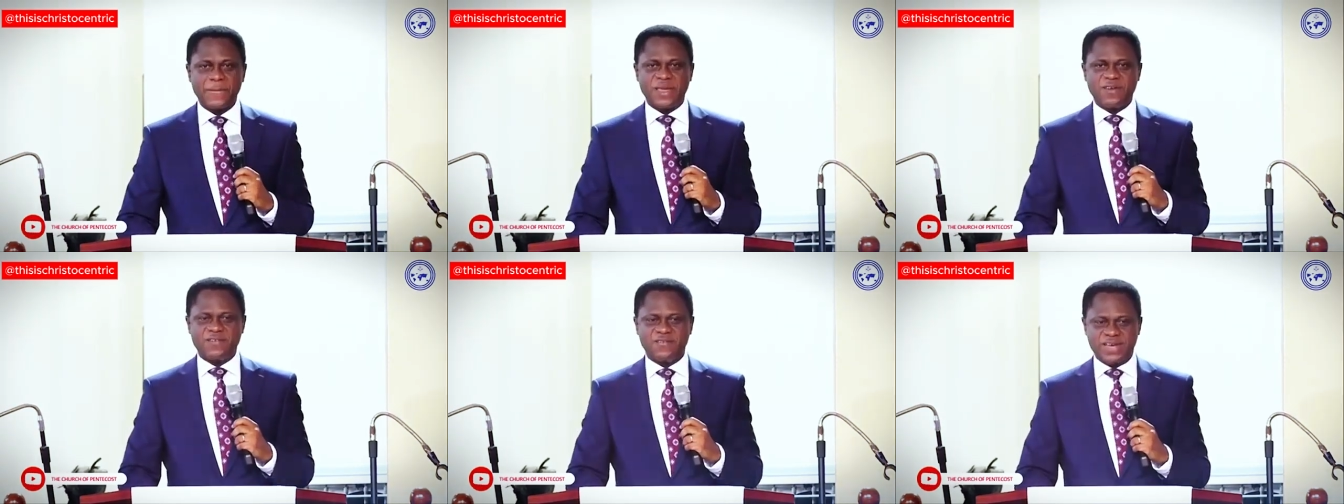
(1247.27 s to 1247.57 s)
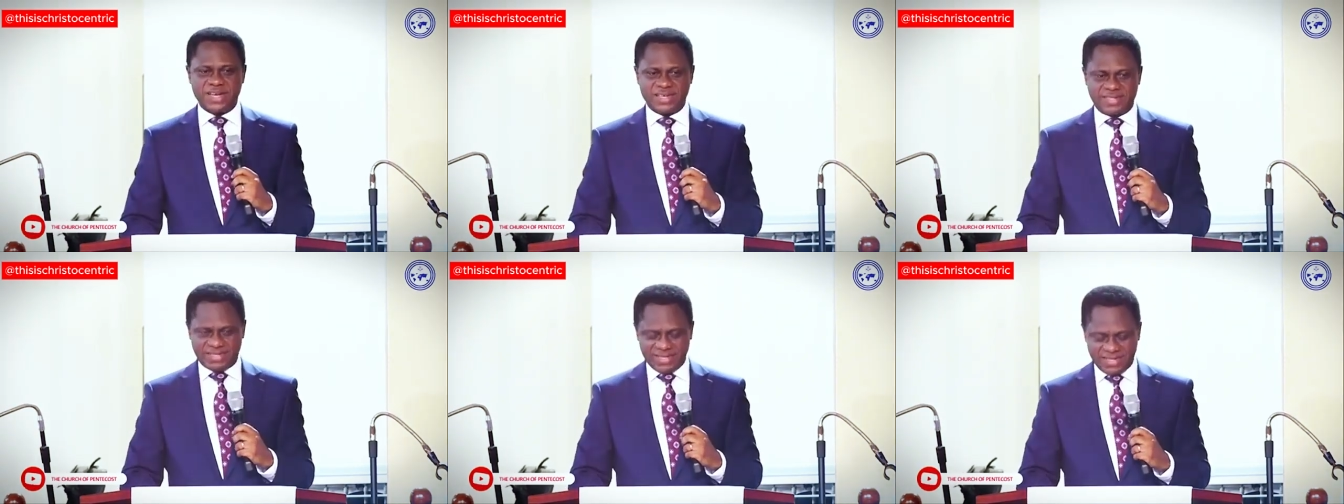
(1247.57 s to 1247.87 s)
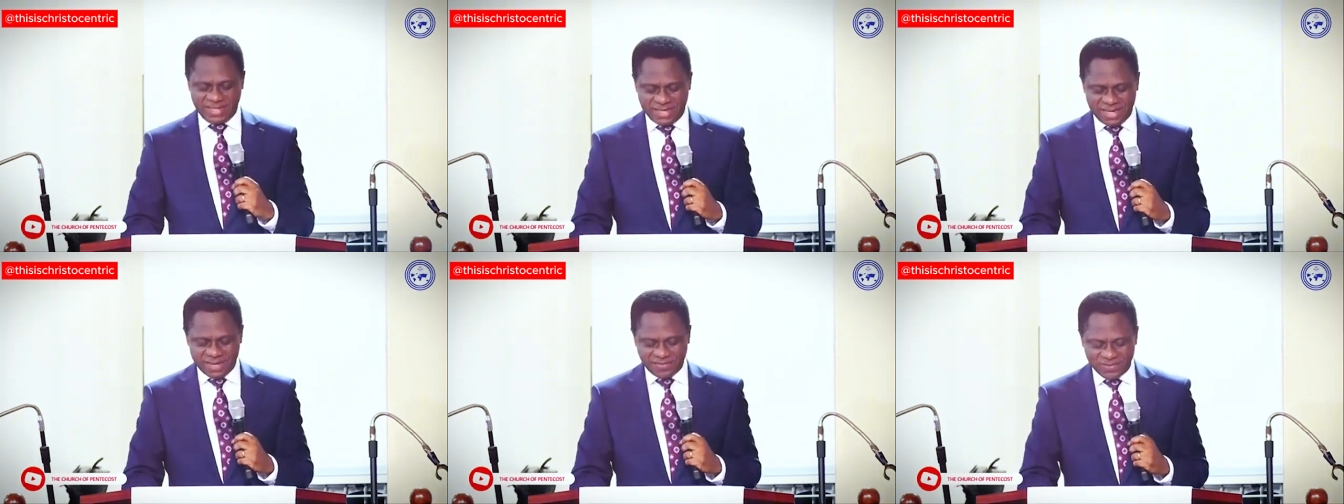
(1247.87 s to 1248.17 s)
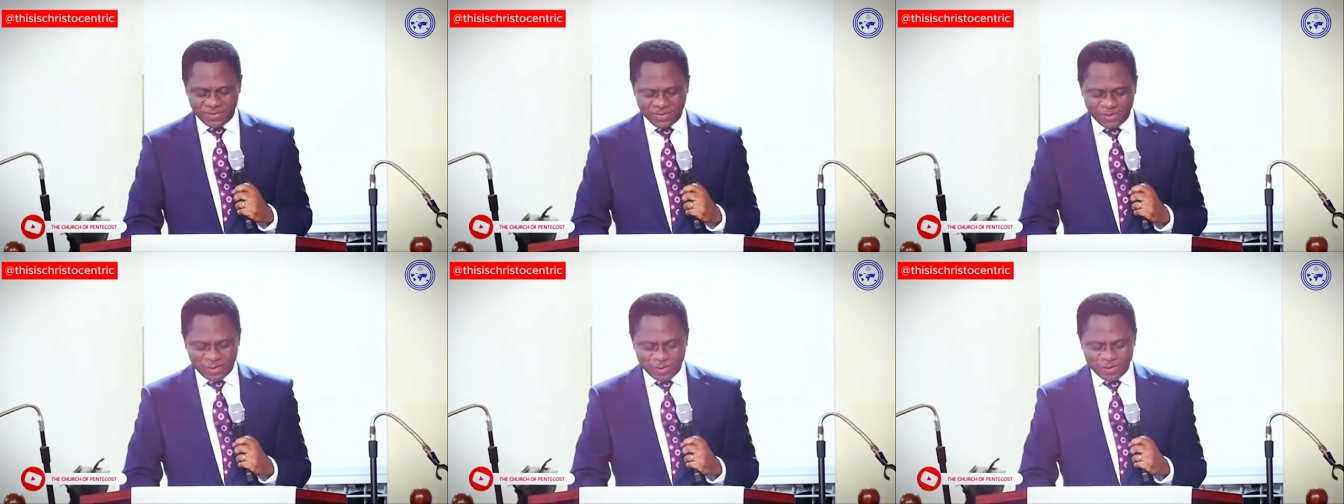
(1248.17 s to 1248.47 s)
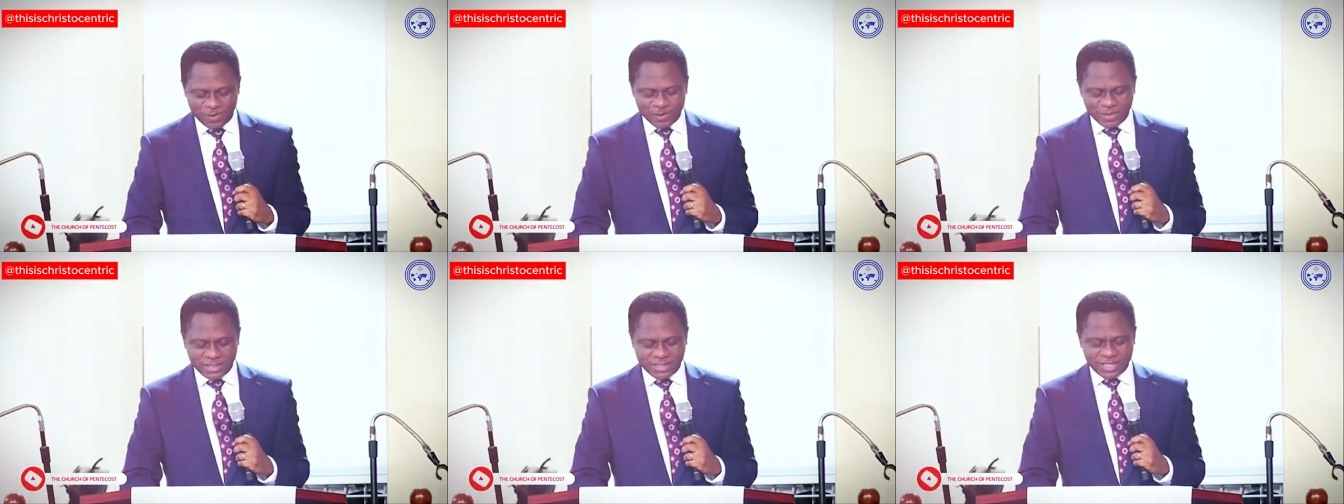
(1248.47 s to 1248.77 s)
verse 11.
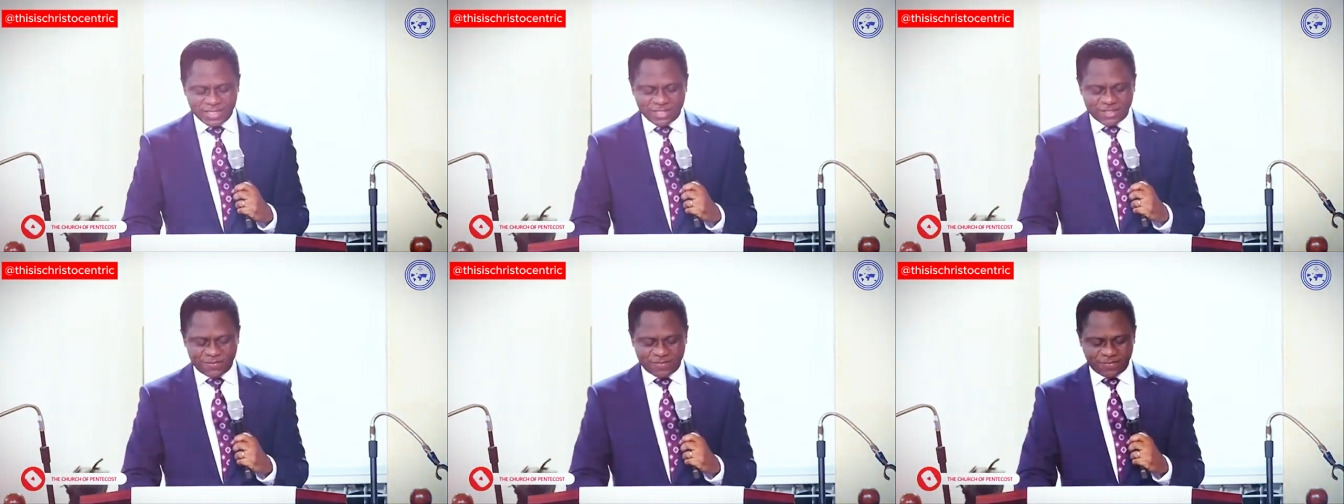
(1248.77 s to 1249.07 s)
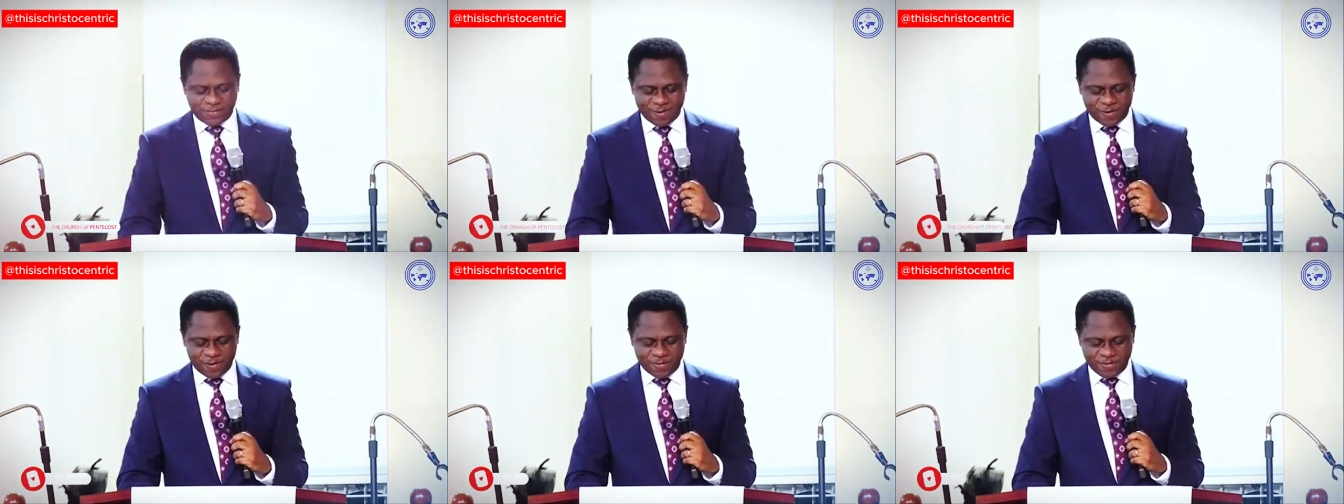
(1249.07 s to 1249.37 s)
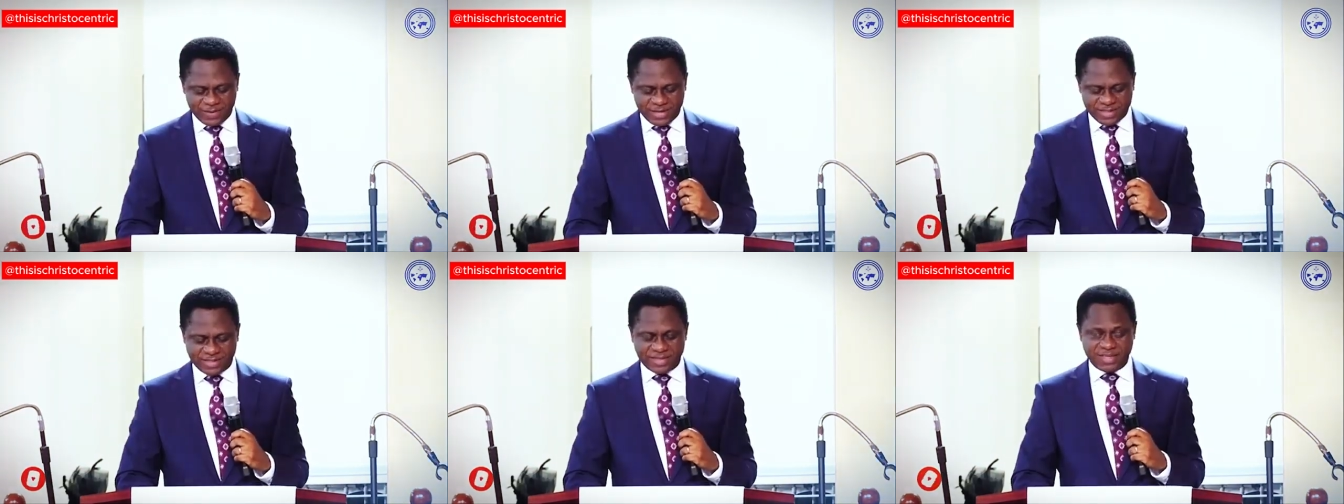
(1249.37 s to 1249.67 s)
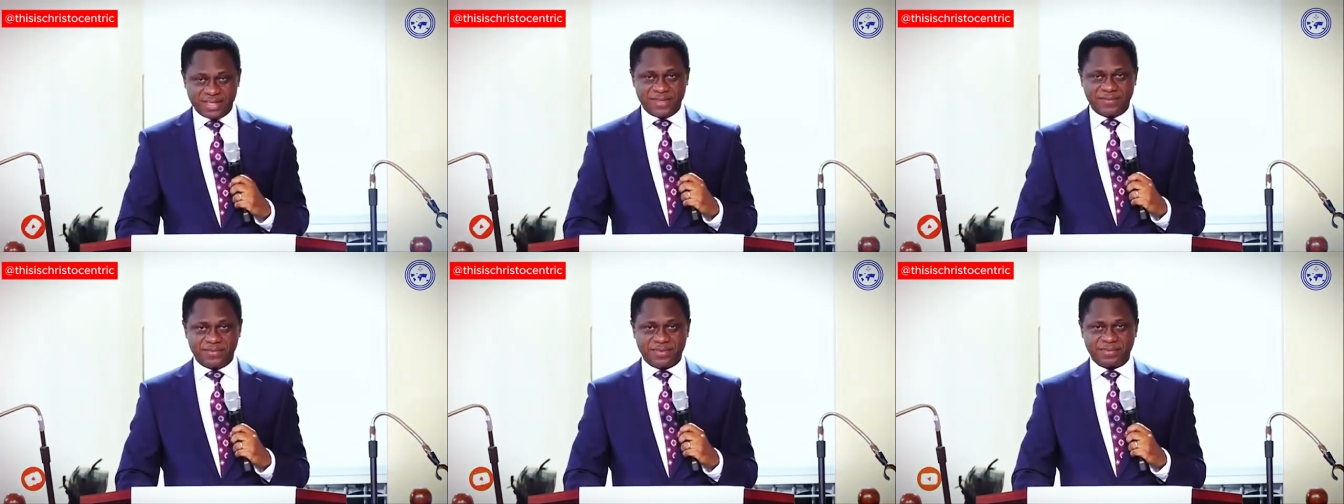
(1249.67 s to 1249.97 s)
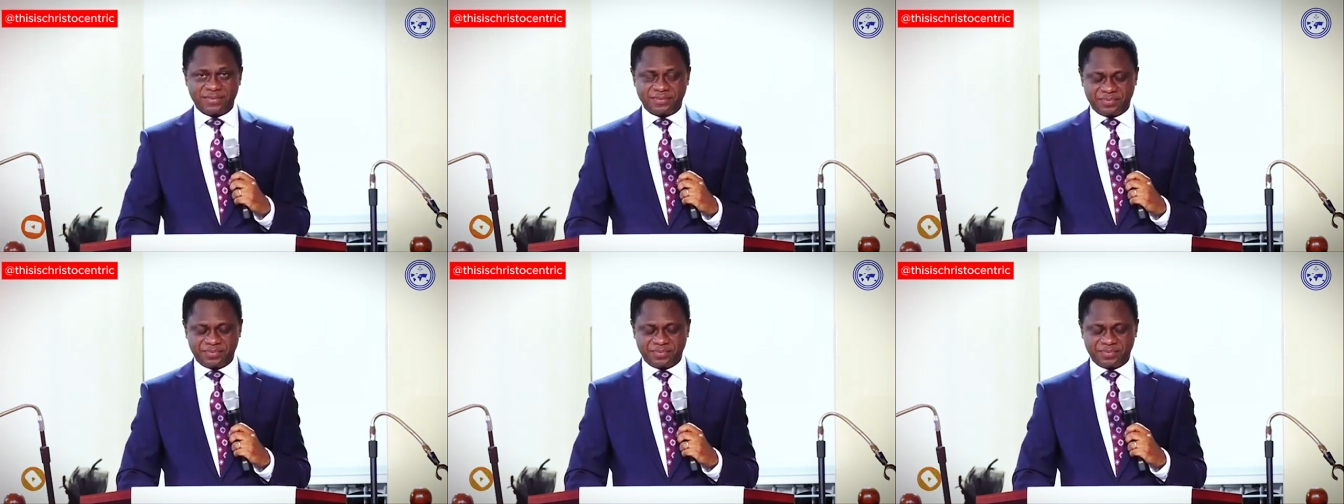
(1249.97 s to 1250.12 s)
Colossians 4, verse 11.